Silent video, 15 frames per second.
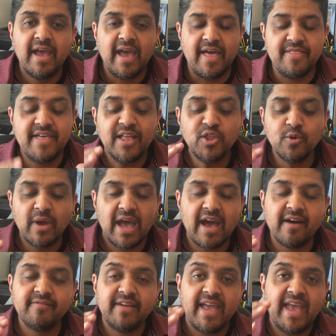And then you
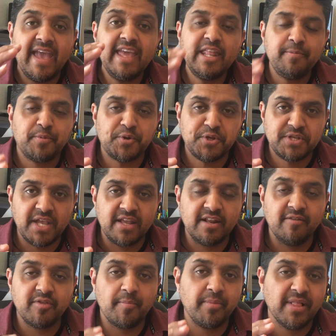have 80%
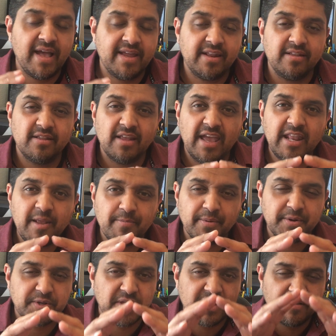of the planet,
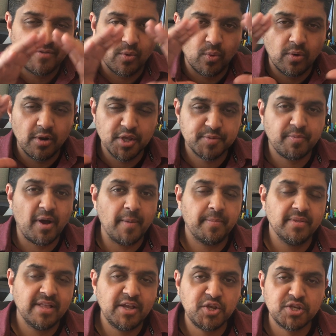80% of the world's
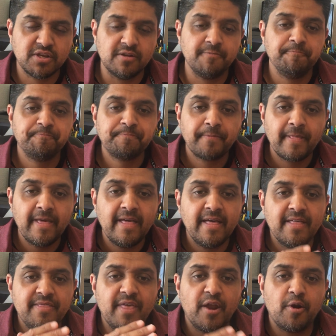population
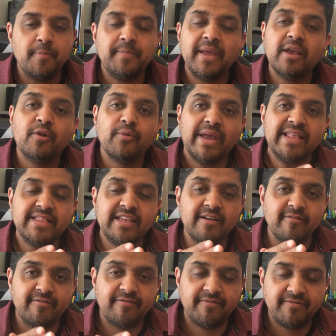that are being greatly
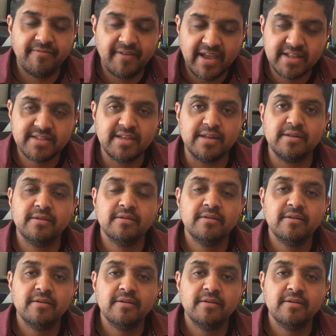affected